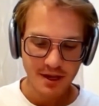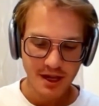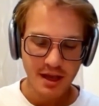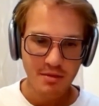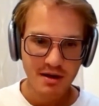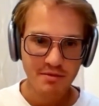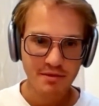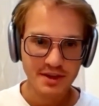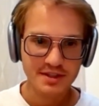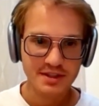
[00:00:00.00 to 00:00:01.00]
we came up
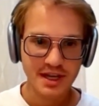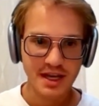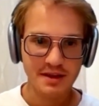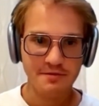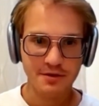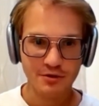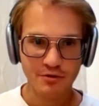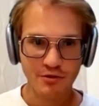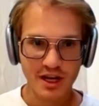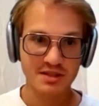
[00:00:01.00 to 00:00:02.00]
with a
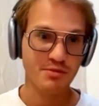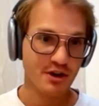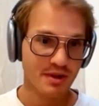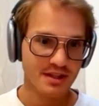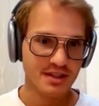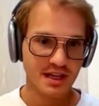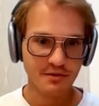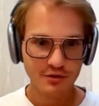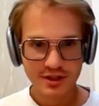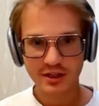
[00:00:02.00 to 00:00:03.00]
few experiments and
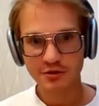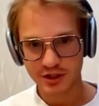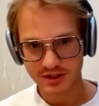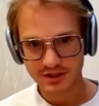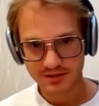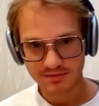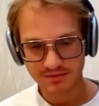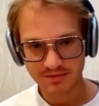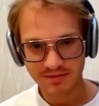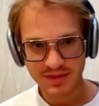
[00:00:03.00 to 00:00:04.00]
a few solutions.
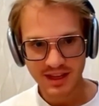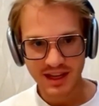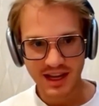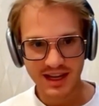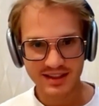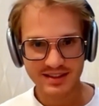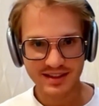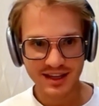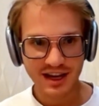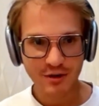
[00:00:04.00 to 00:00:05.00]
And
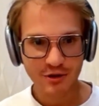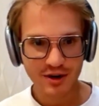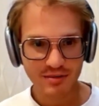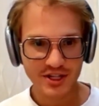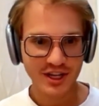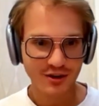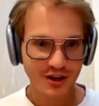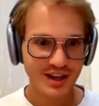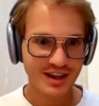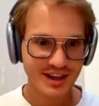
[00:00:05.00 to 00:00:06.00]
then our machine
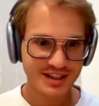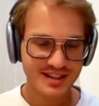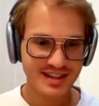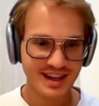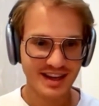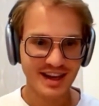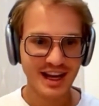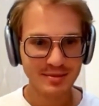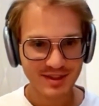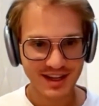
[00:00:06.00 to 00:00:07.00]
learning colleagues, they
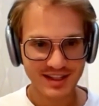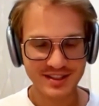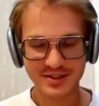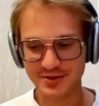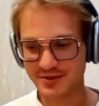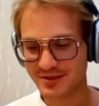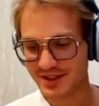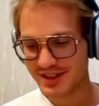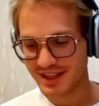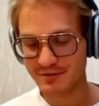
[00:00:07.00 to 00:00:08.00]
helped us
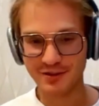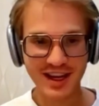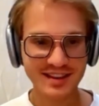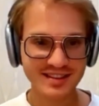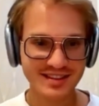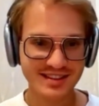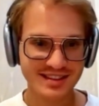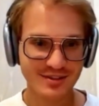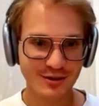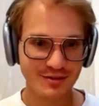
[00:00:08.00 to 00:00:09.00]
to evaluate
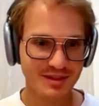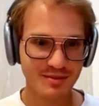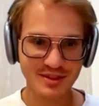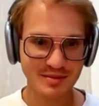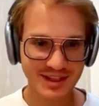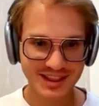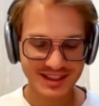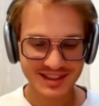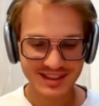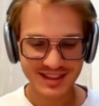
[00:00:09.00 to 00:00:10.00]
all of the
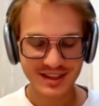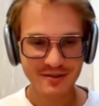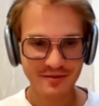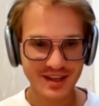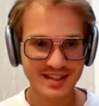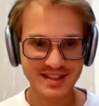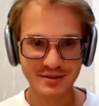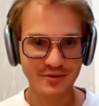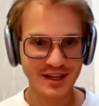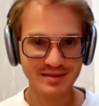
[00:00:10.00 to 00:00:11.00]
possibilities, fix
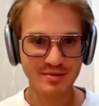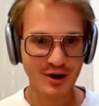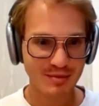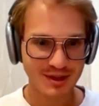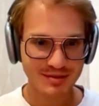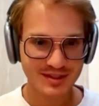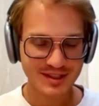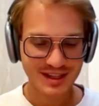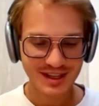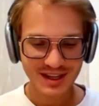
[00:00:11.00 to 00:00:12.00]
different
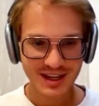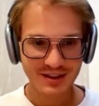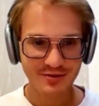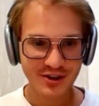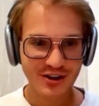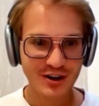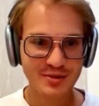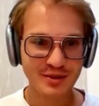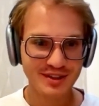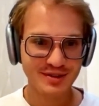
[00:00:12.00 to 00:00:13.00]
problems, and figure
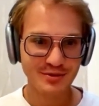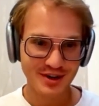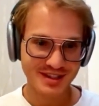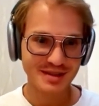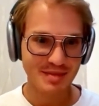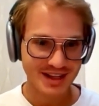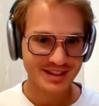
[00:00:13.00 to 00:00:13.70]
out what works the